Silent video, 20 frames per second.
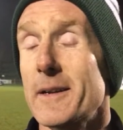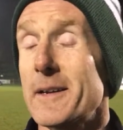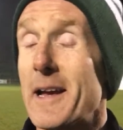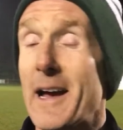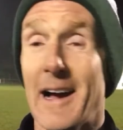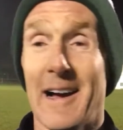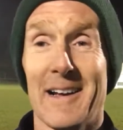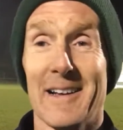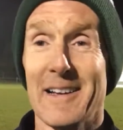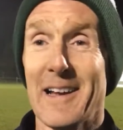
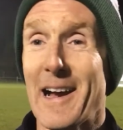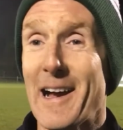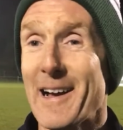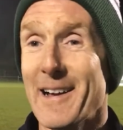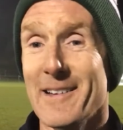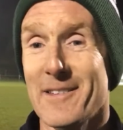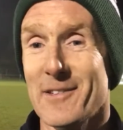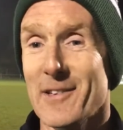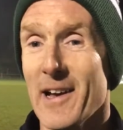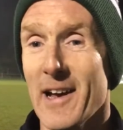Yeah,
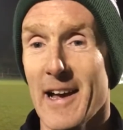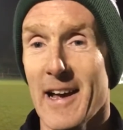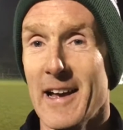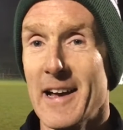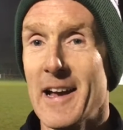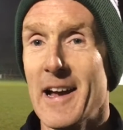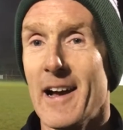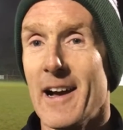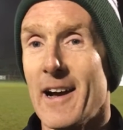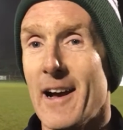it
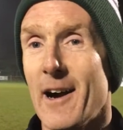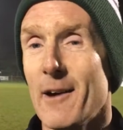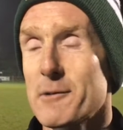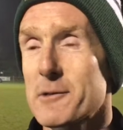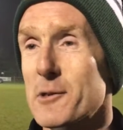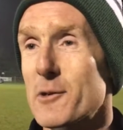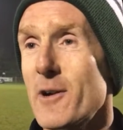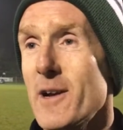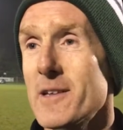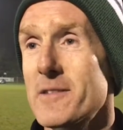was
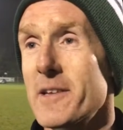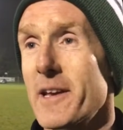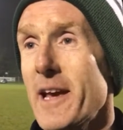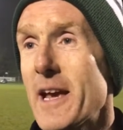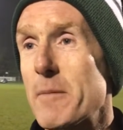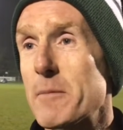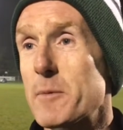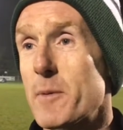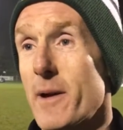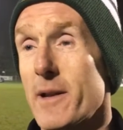a crazy
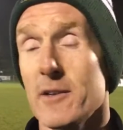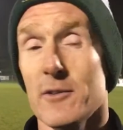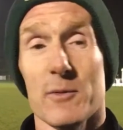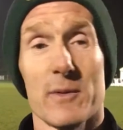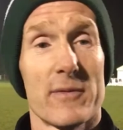game, to be honest.